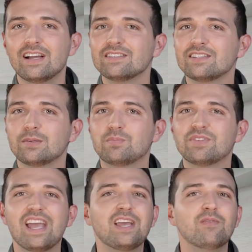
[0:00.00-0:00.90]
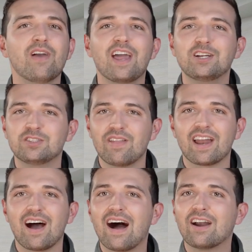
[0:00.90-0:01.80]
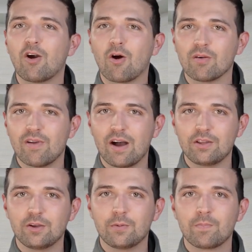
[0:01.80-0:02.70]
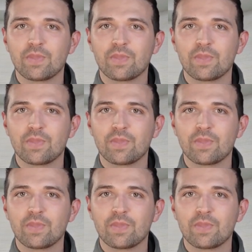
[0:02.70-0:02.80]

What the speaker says: to take advantage of that higher R value,